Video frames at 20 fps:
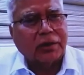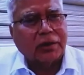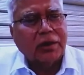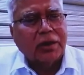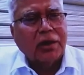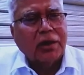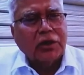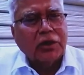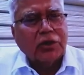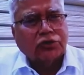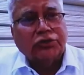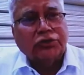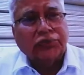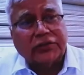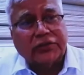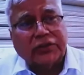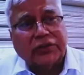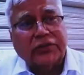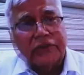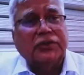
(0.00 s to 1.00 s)
So this
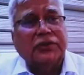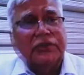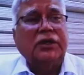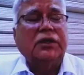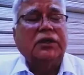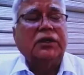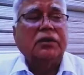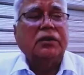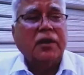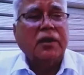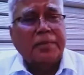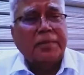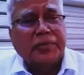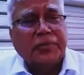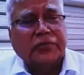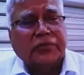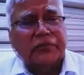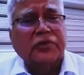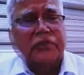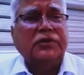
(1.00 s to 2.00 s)
is the this
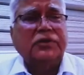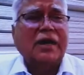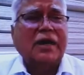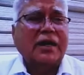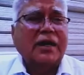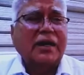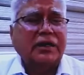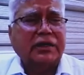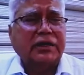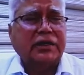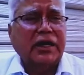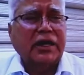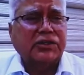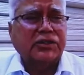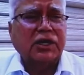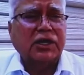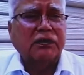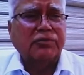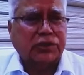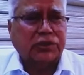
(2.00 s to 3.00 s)
is the
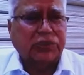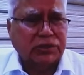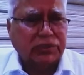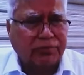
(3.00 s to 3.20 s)
architecture which is a